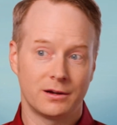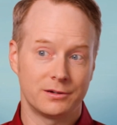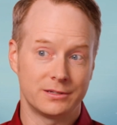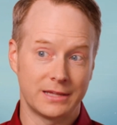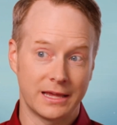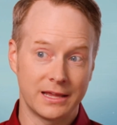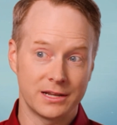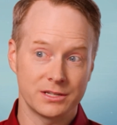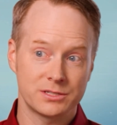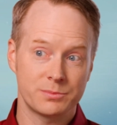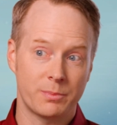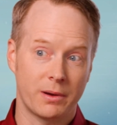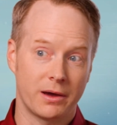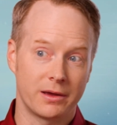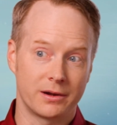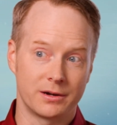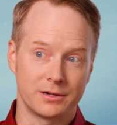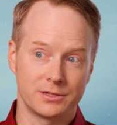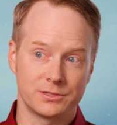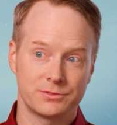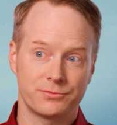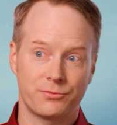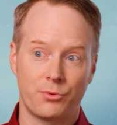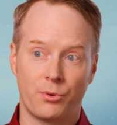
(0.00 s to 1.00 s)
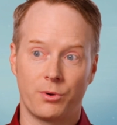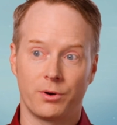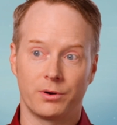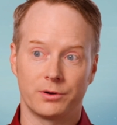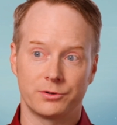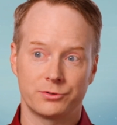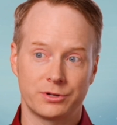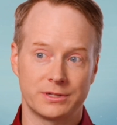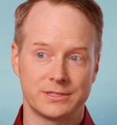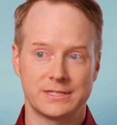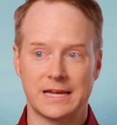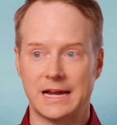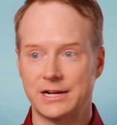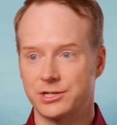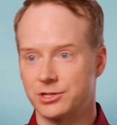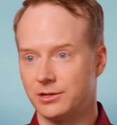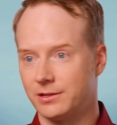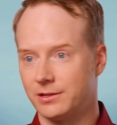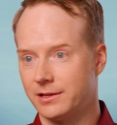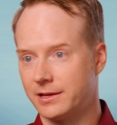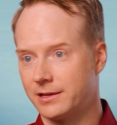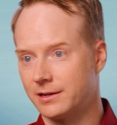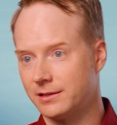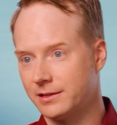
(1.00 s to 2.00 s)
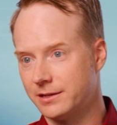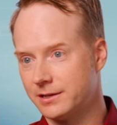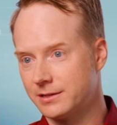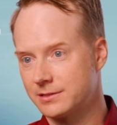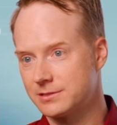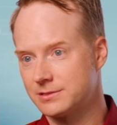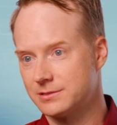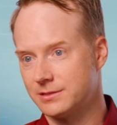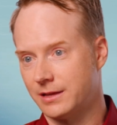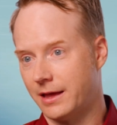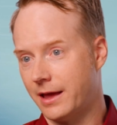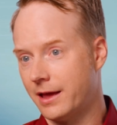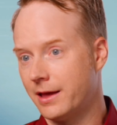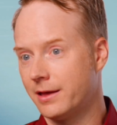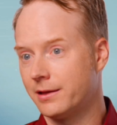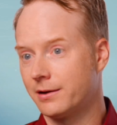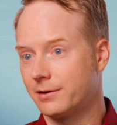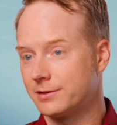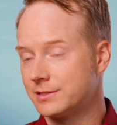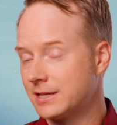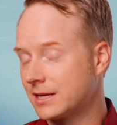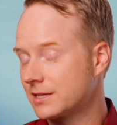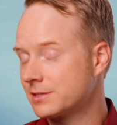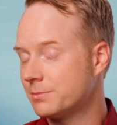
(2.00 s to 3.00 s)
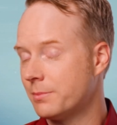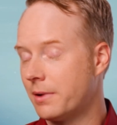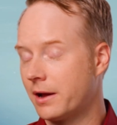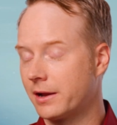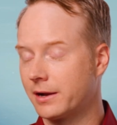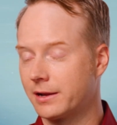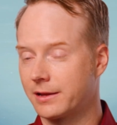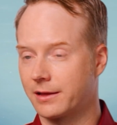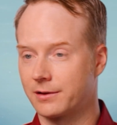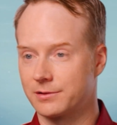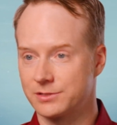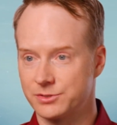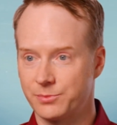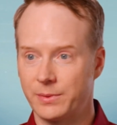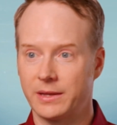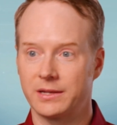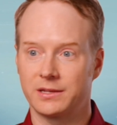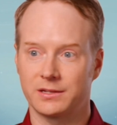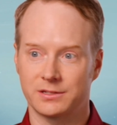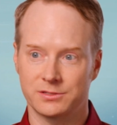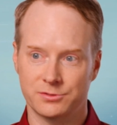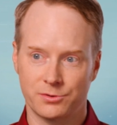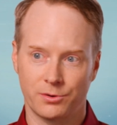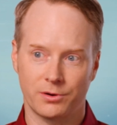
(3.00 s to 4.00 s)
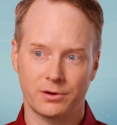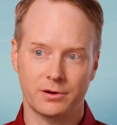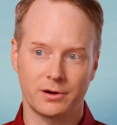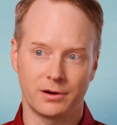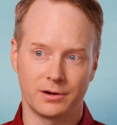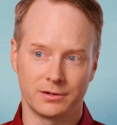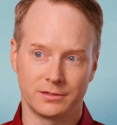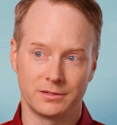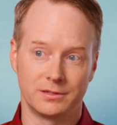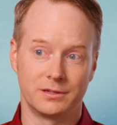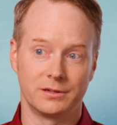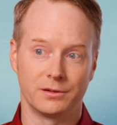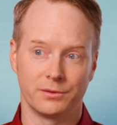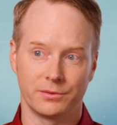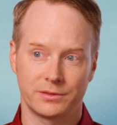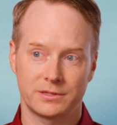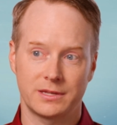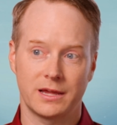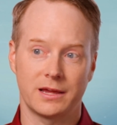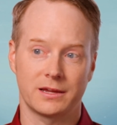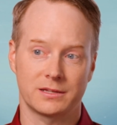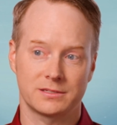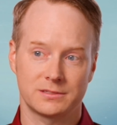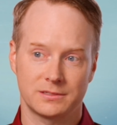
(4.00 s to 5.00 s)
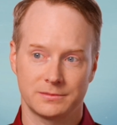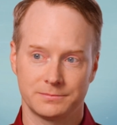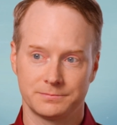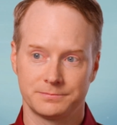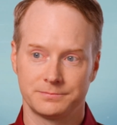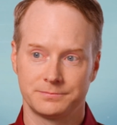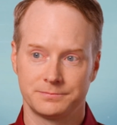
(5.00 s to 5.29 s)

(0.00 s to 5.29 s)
our data spiders for transactional analytics and our text mining and our semantic scorecard to deal with text.